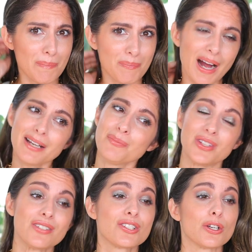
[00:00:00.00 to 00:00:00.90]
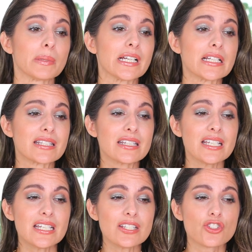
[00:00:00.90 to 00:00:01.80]
buy them this year because
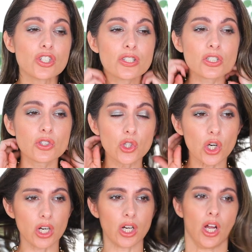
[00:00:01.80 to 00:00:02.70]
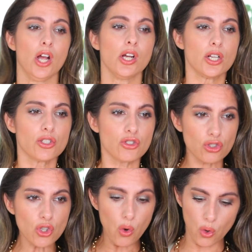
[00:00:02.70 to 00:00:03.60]
these just look
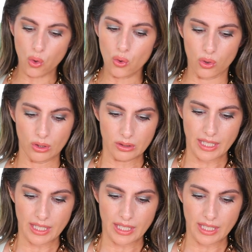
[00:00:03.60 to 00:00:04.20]
so cool.